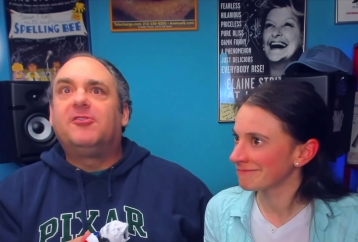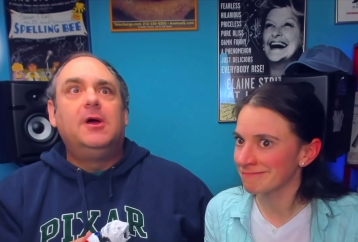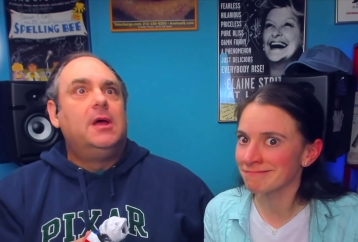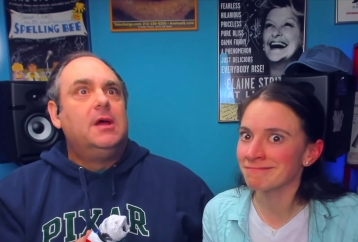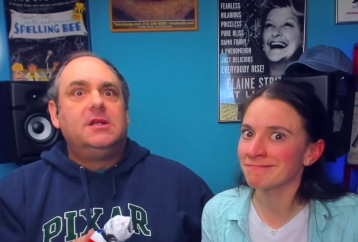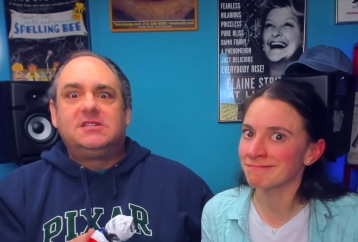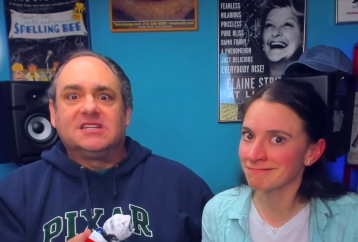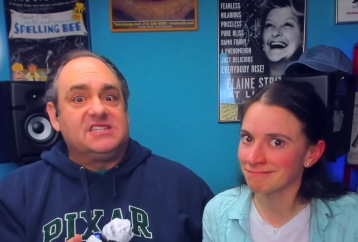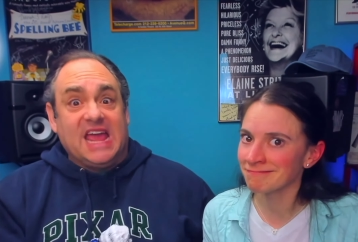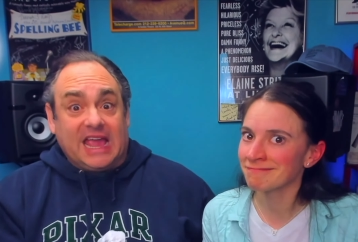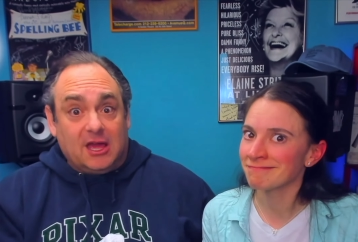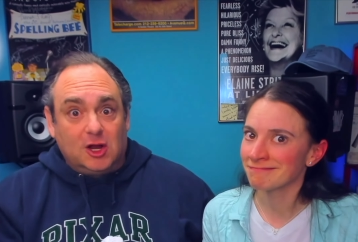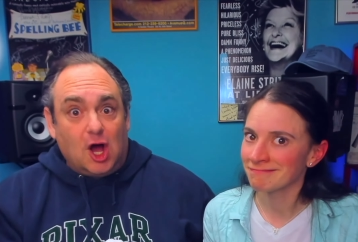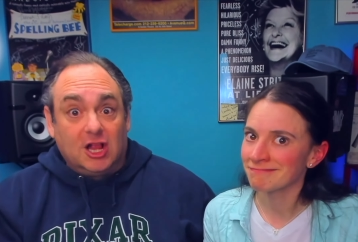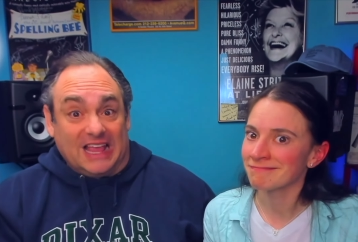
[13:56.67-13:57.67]
Speaker 1: mm-hmm. to take
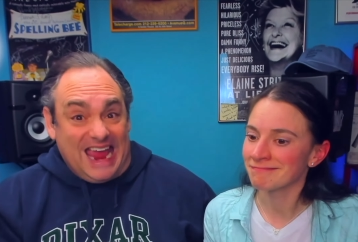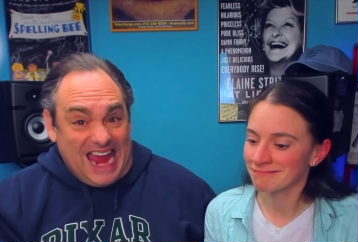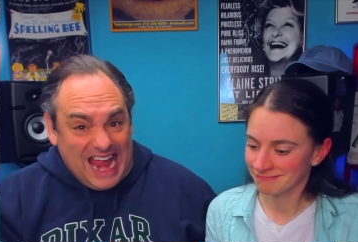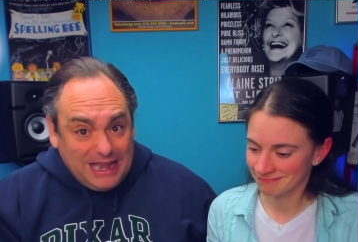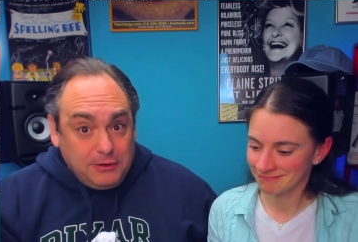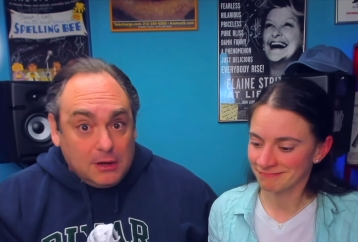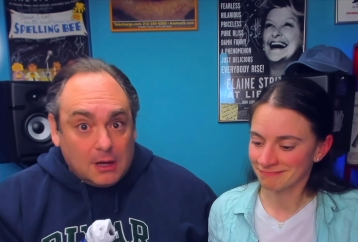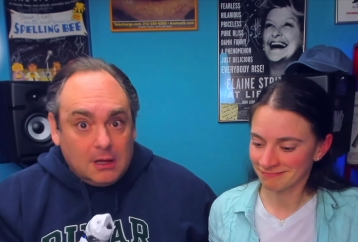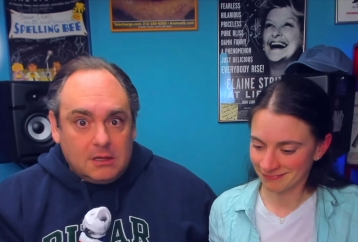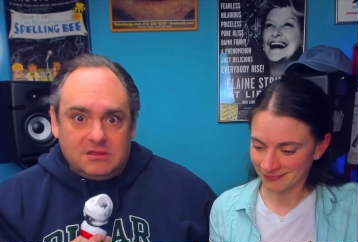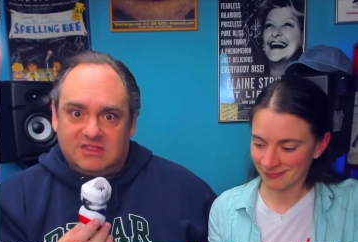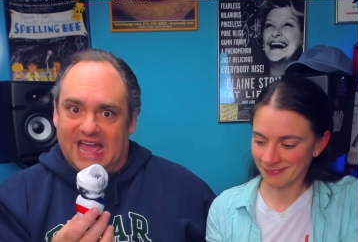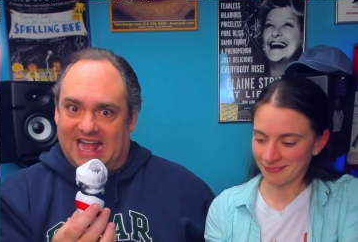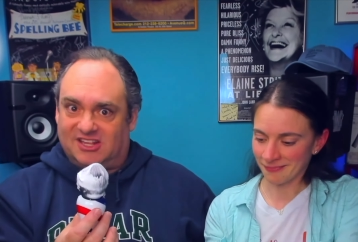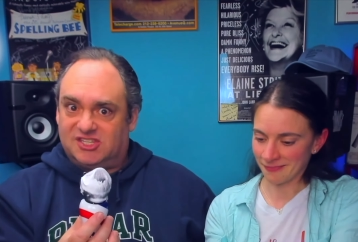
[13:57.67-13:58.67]
it all in.
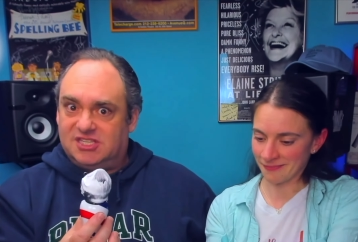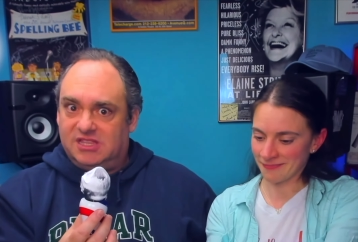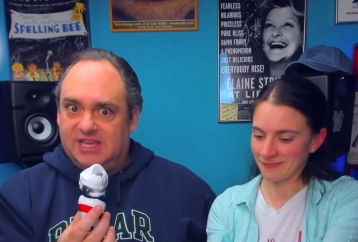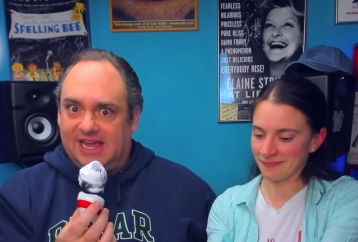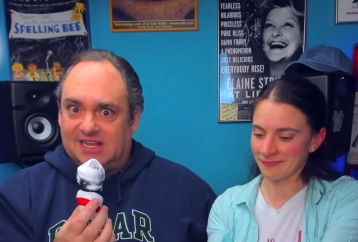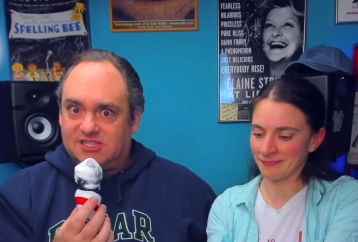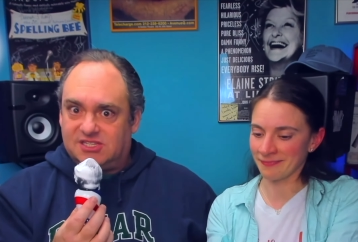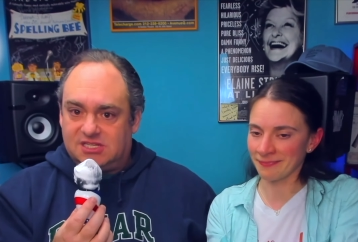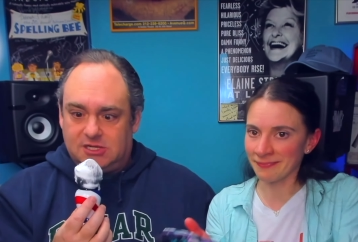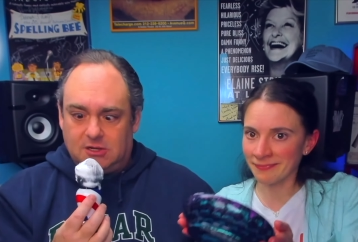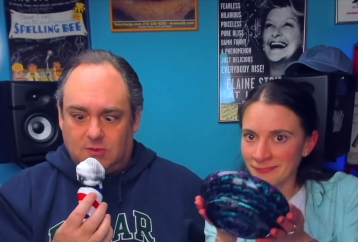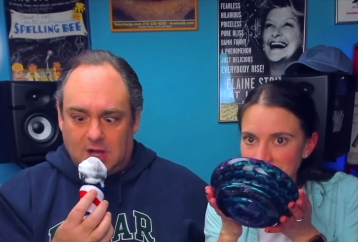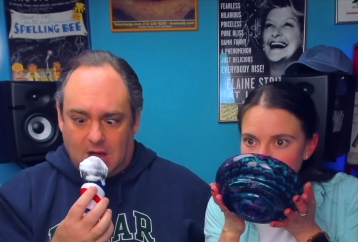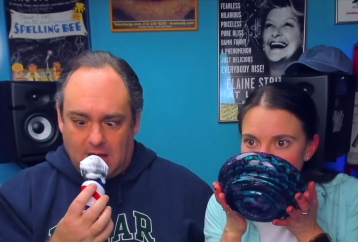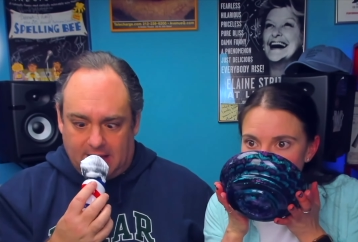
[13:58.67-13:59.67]
That's this, you
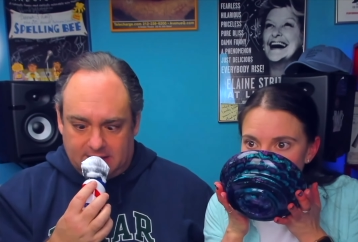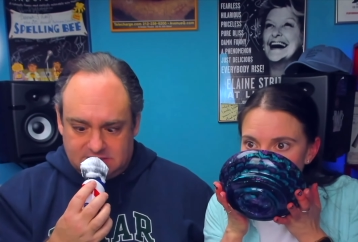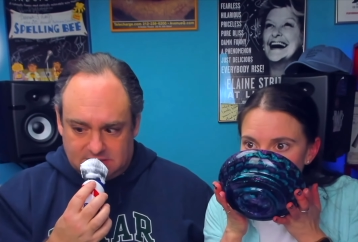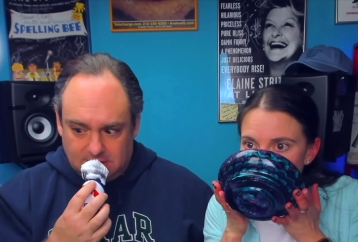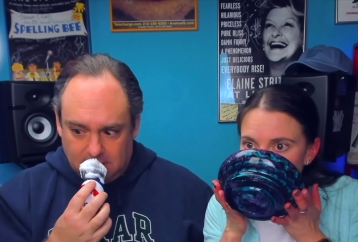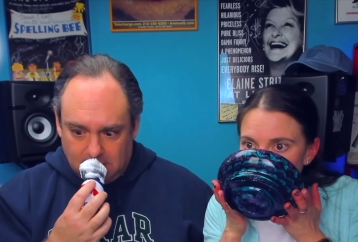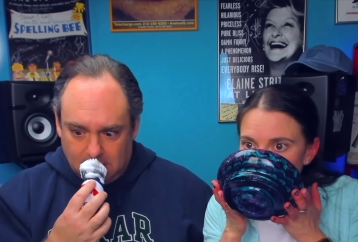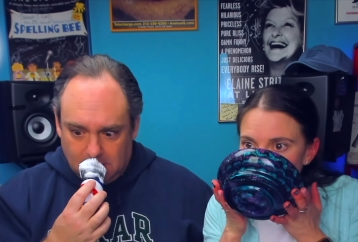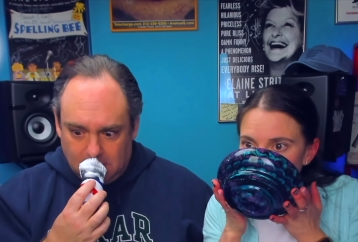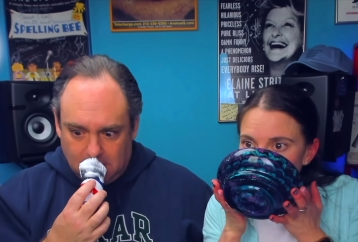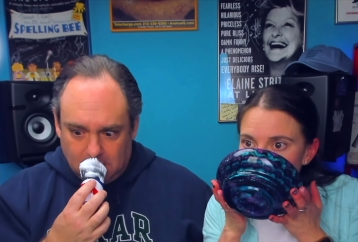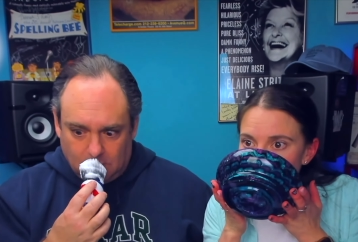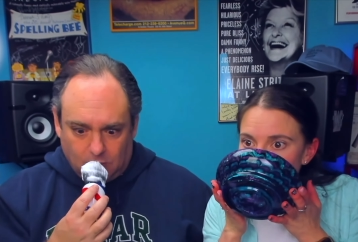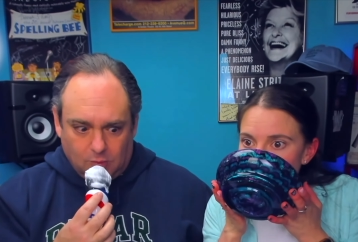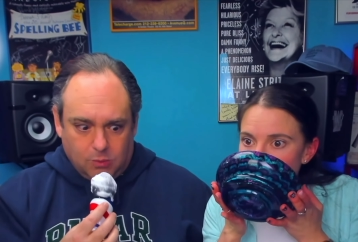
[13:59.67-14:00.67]
mm-hmm. guys.
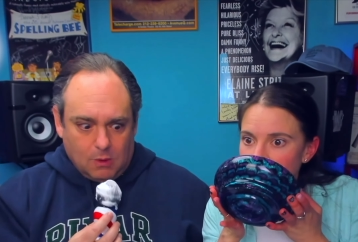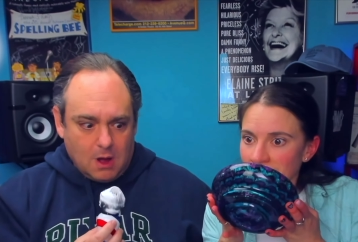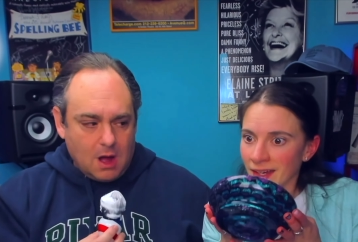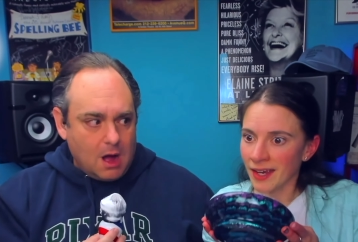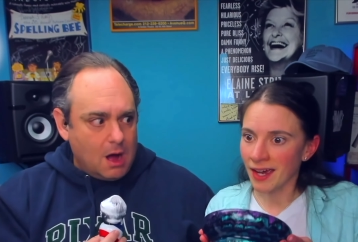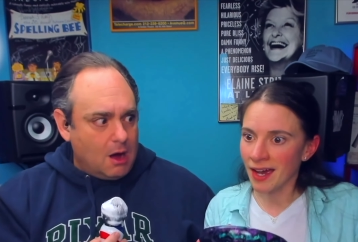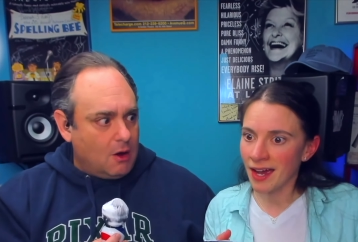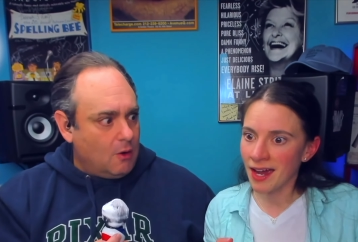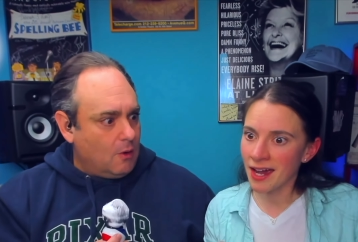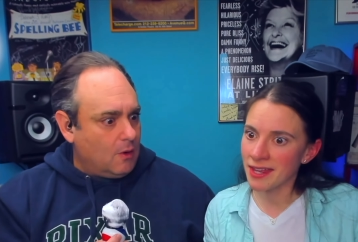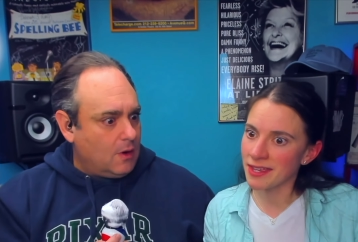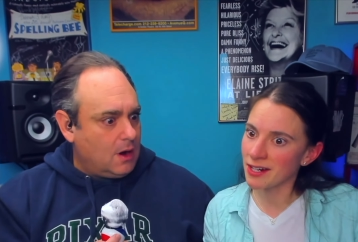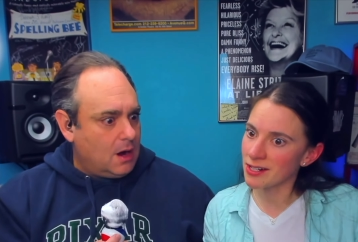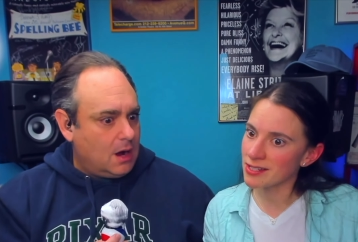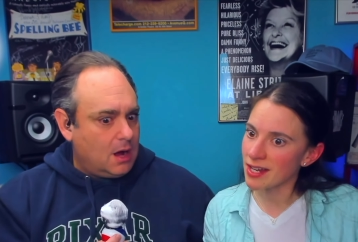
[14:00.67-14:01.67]
Whoa. Yeah,
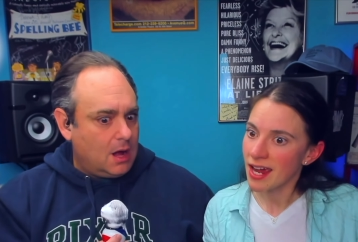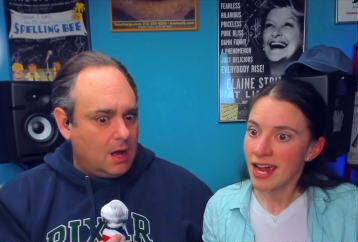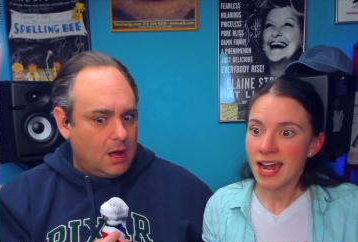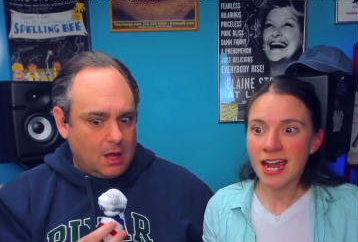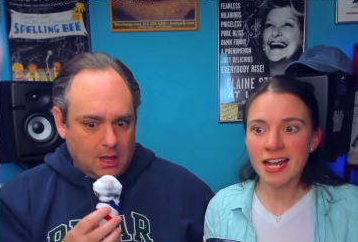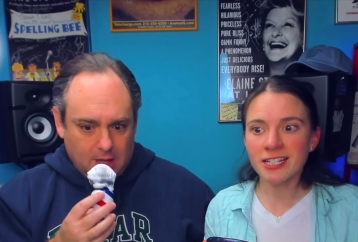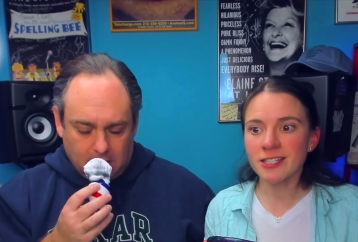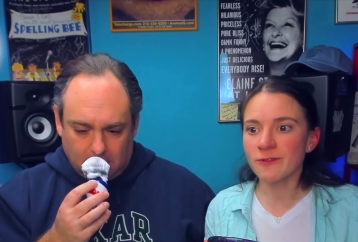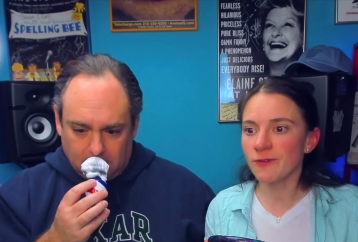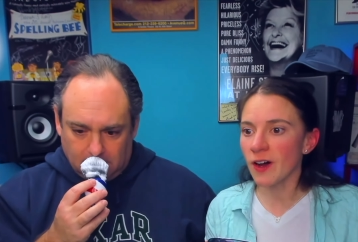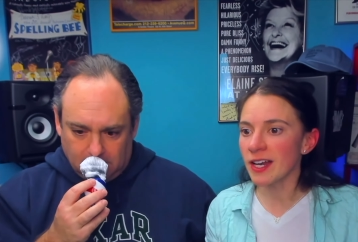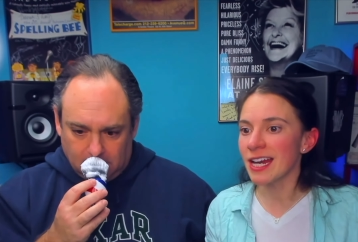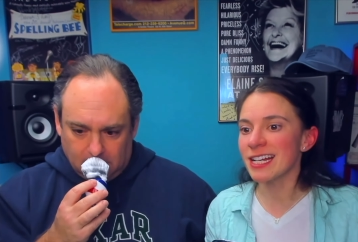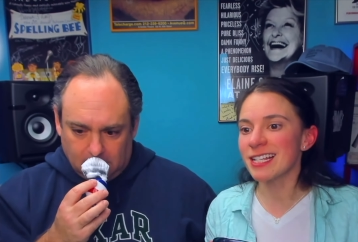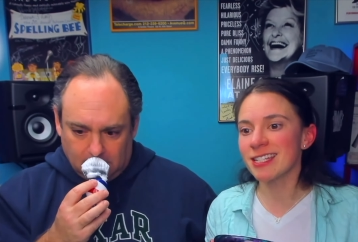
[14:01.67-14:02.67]
Speaker 2: there's it's fun. It